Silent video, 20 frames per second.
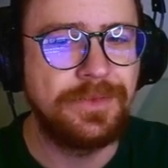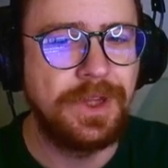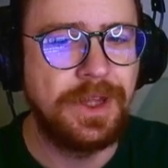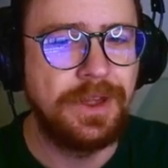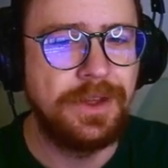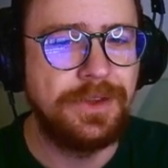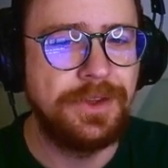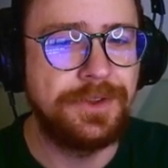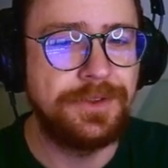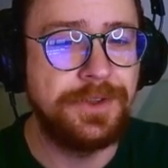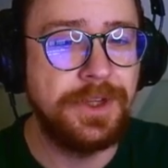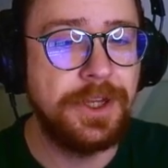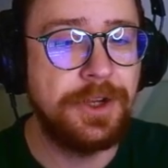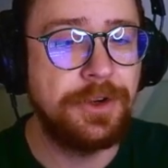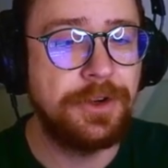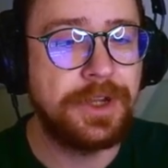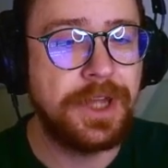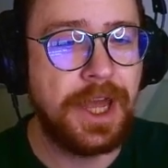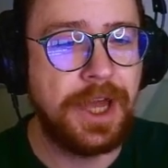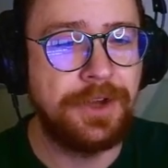The
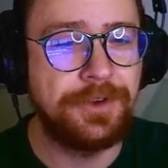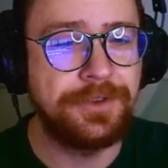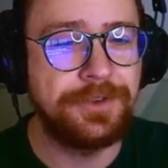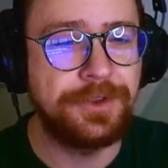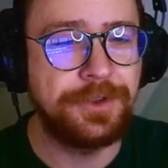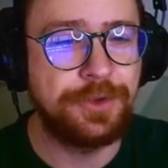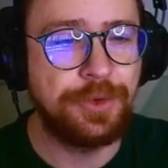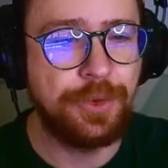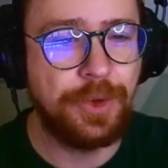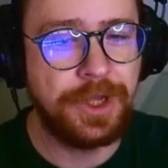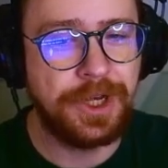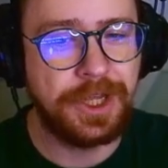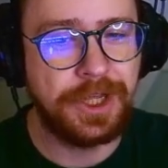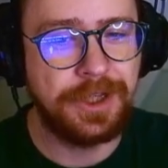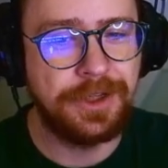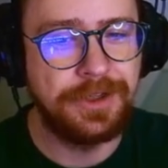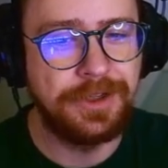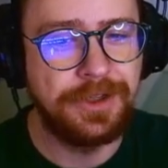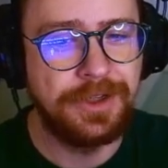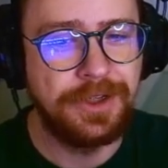seeker counts to
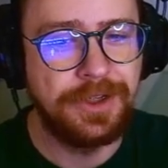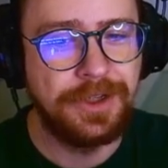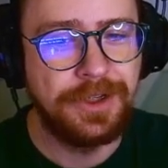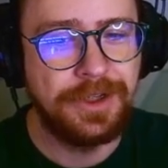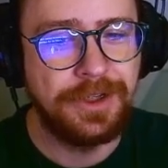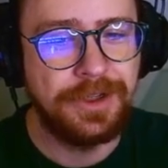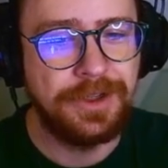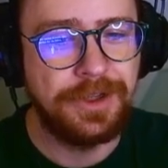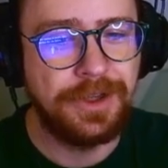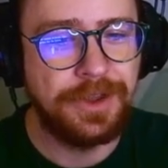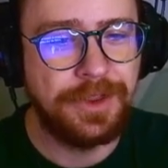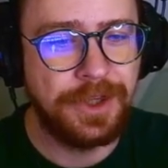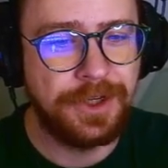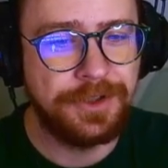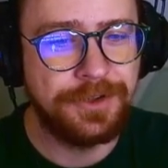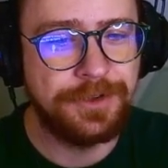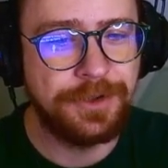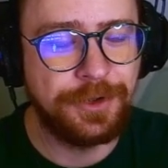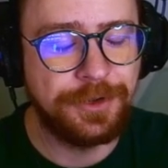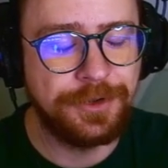20, then
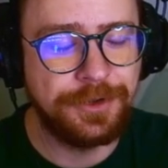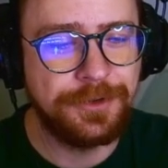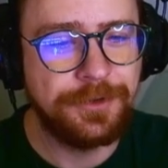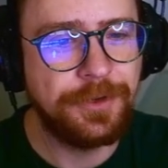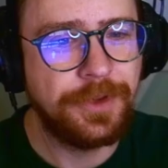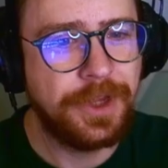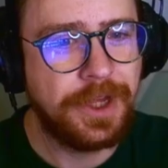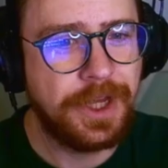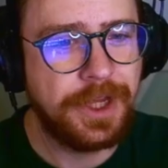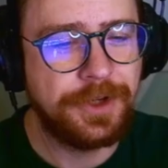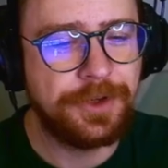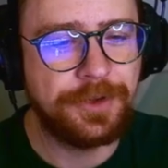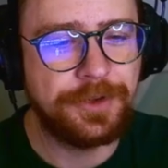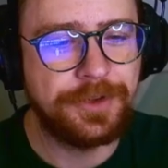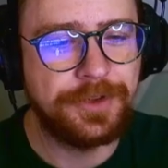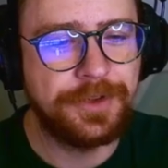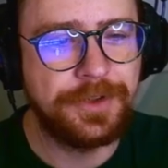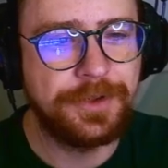searches for the hiders.